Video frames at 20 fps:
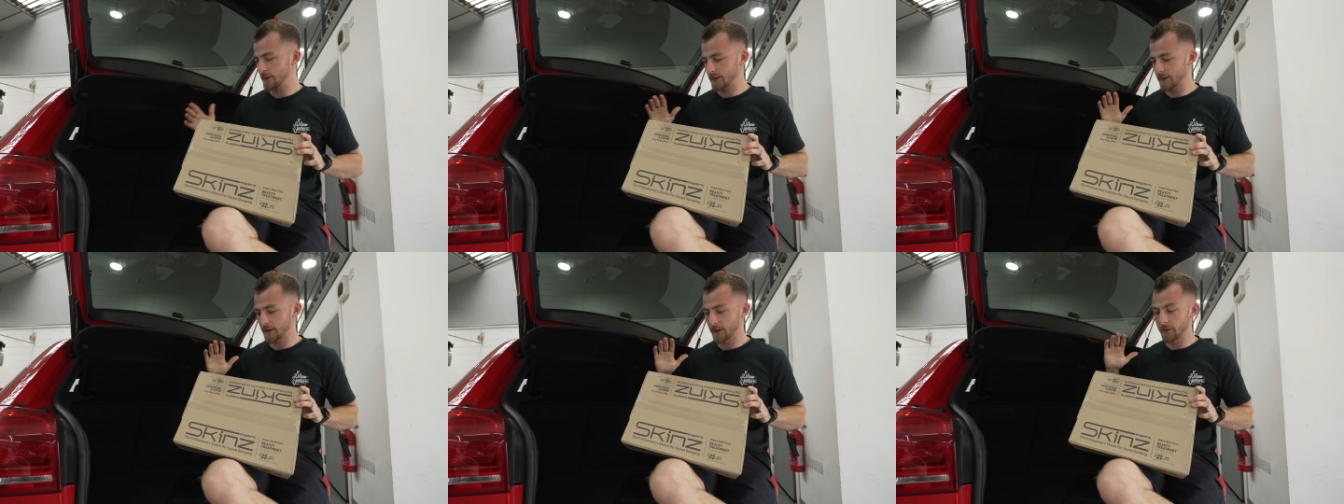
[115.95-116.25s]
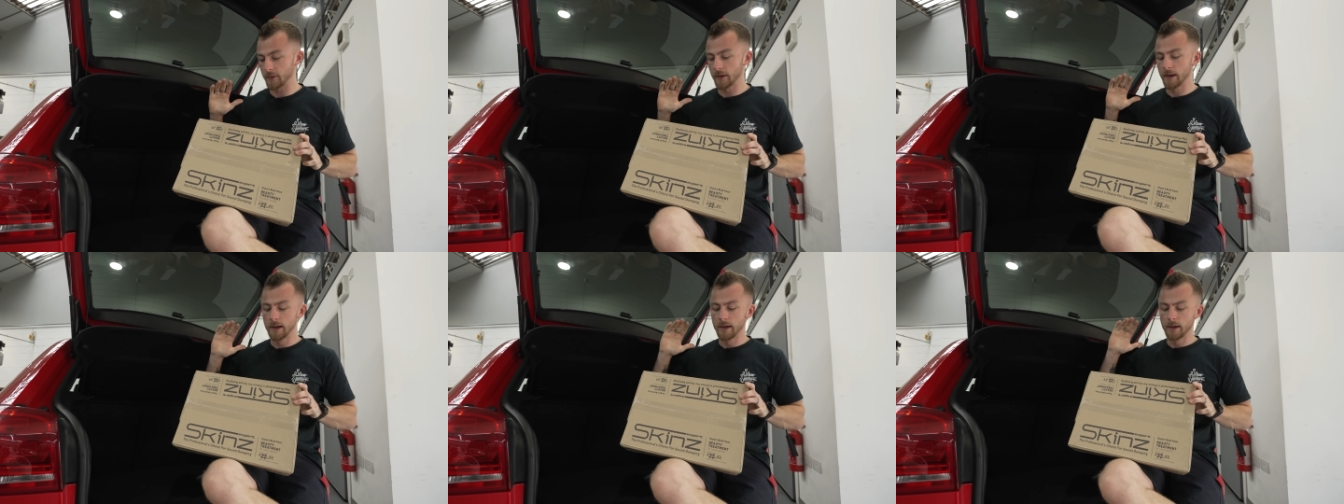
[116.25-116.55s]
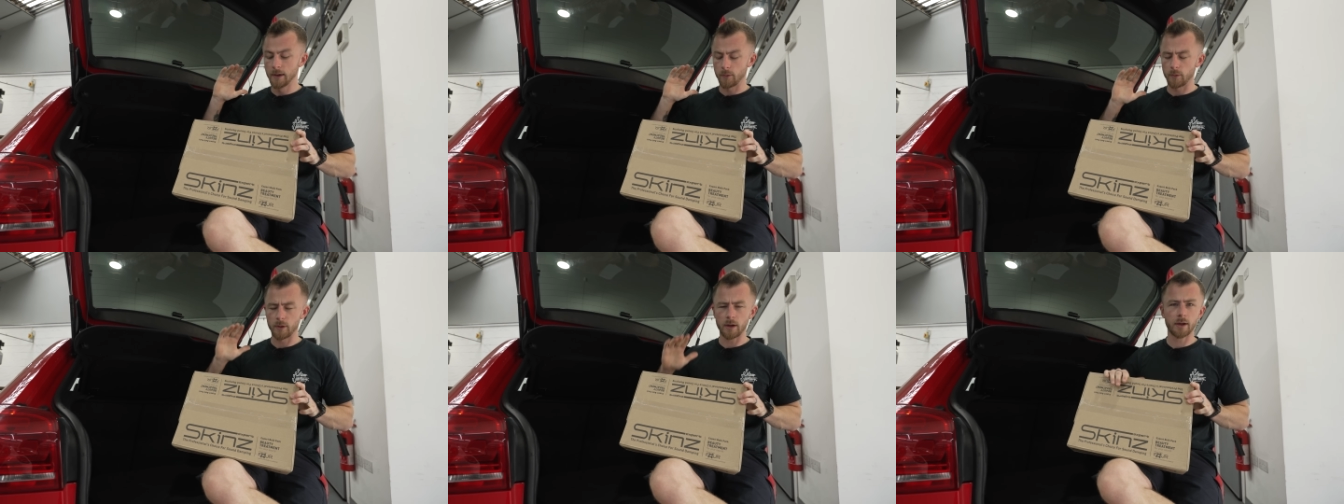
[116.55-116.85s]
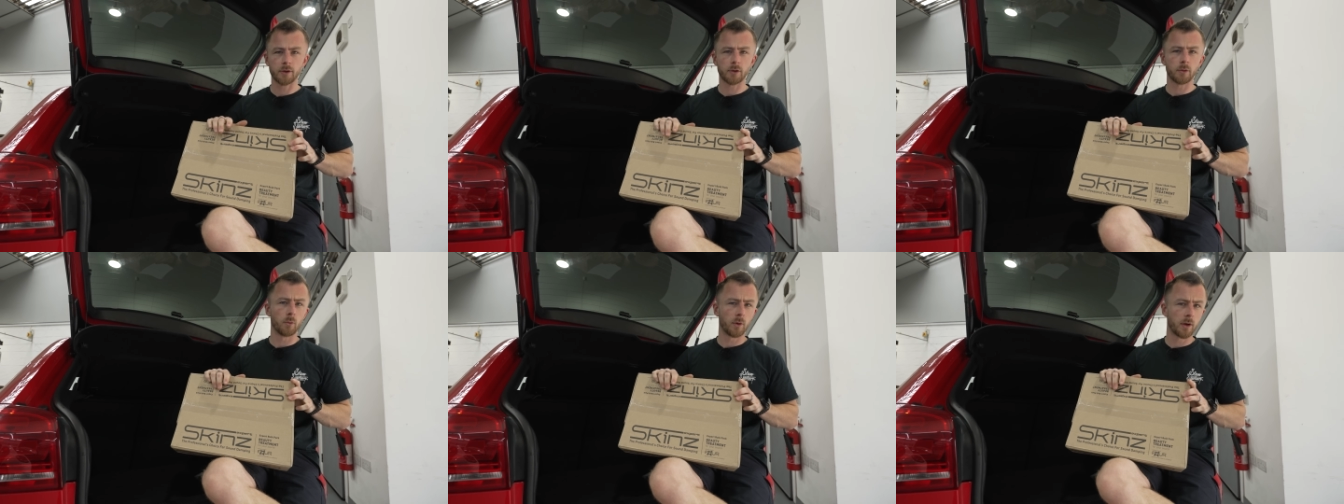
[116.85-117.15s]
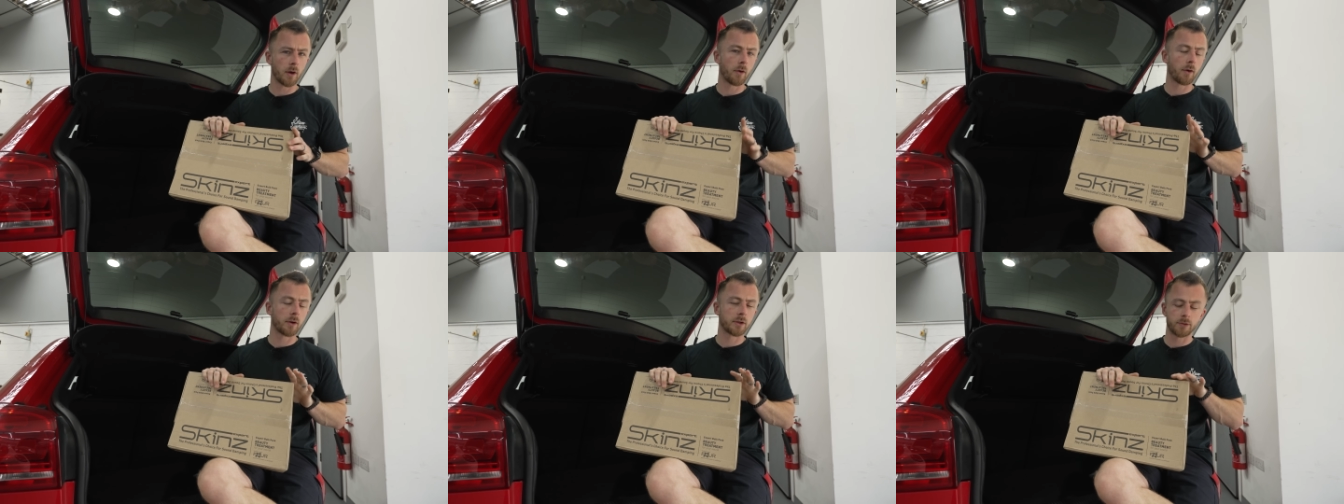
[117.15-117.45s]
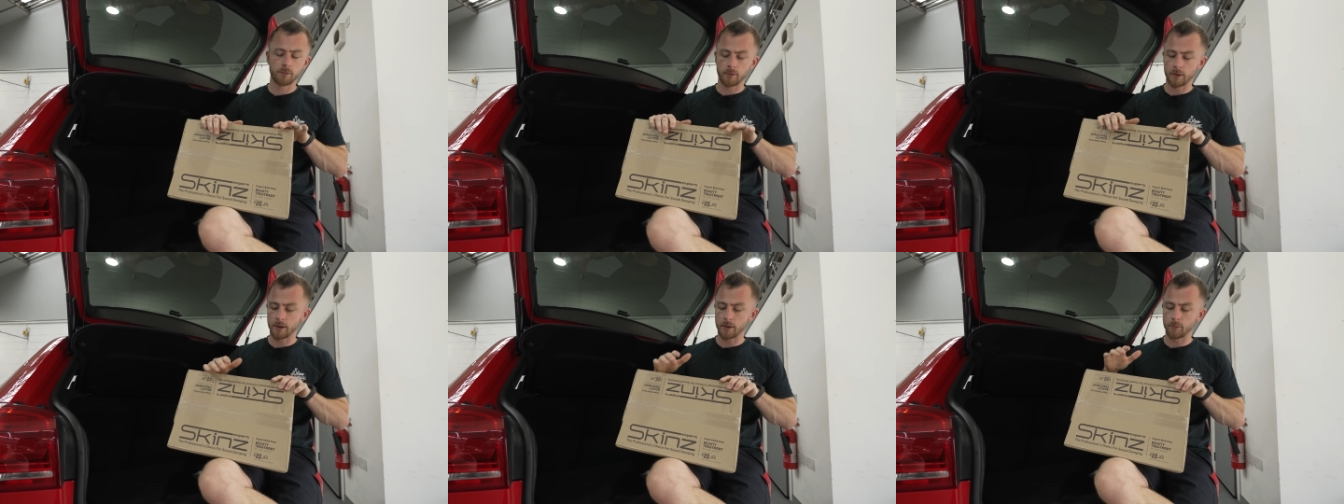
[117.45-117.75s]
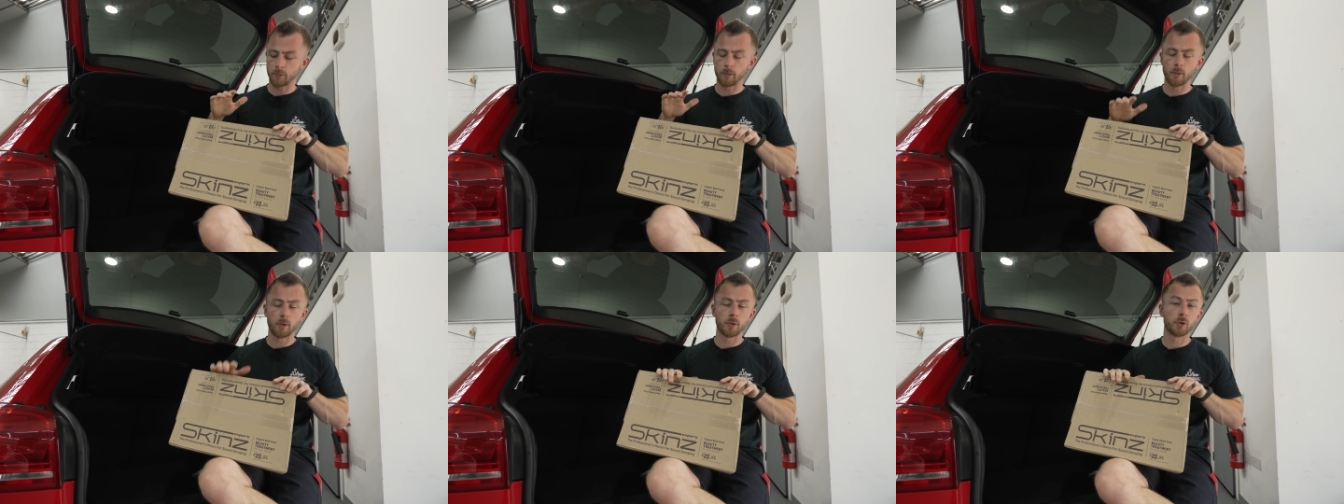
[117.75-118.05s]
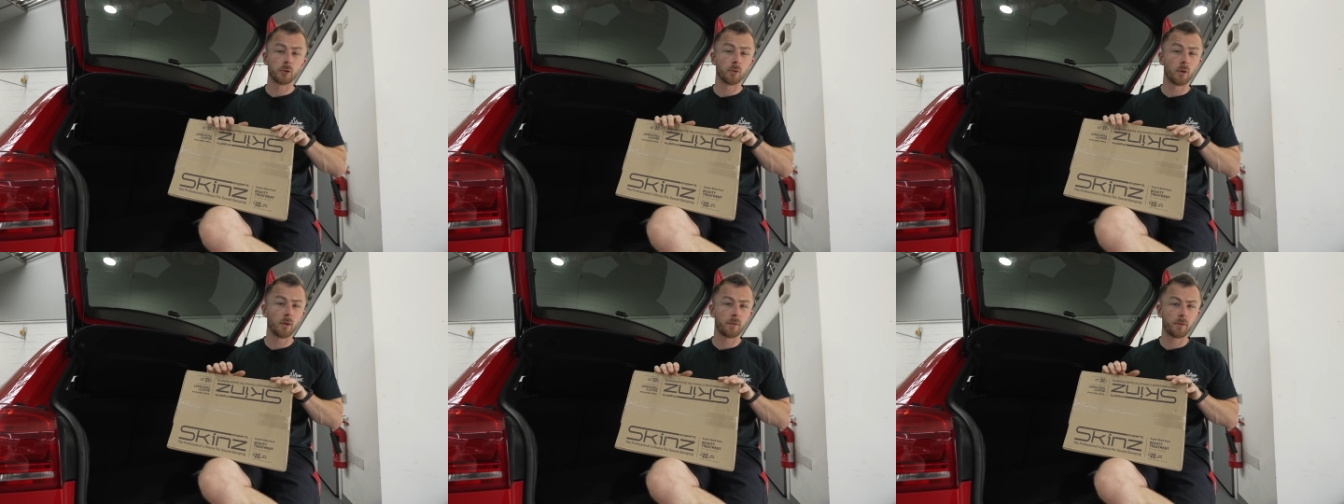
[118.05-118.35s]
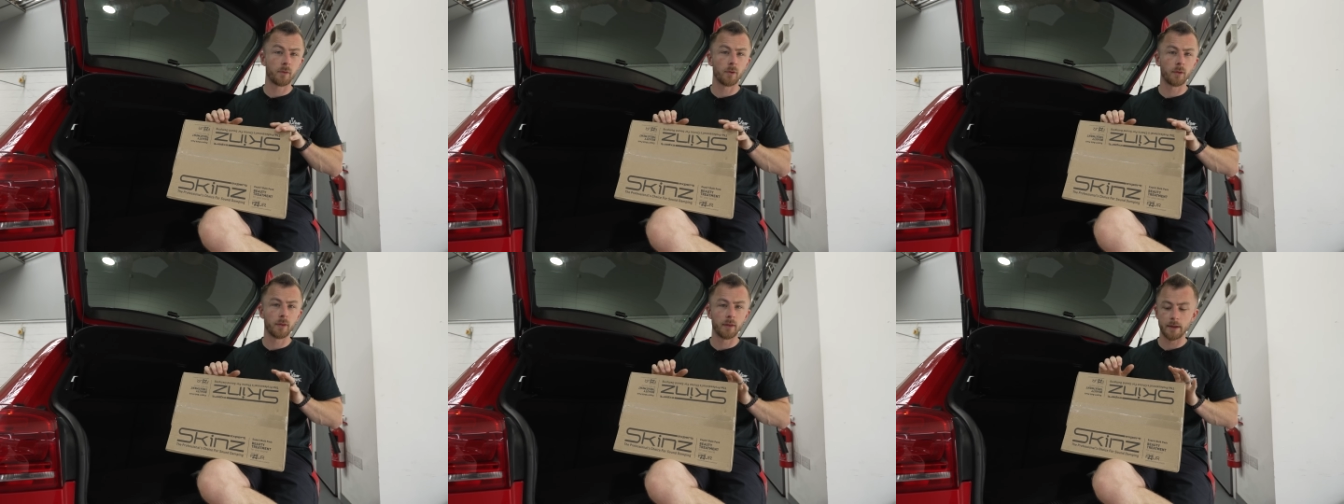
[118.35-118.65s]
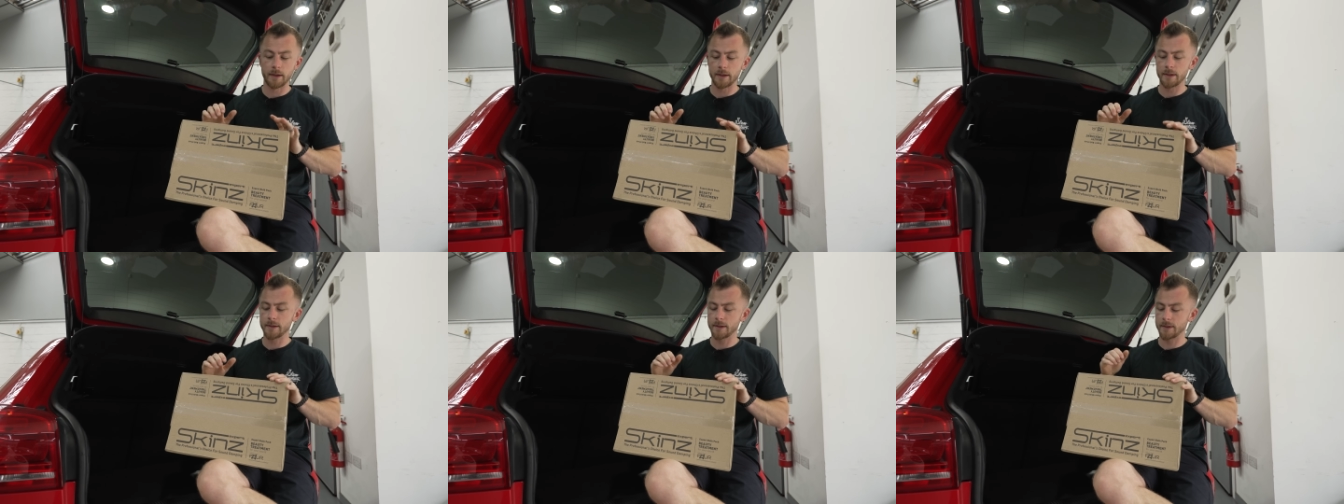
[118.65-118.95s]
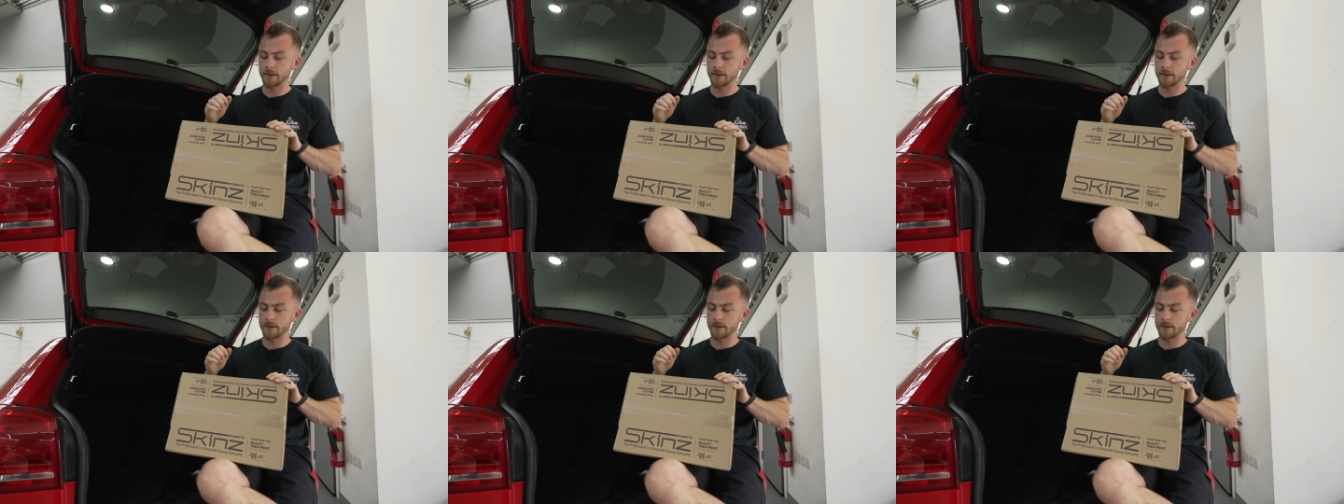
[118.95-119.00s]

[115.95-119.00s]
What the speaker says: So we are actually running a promotional offer on these.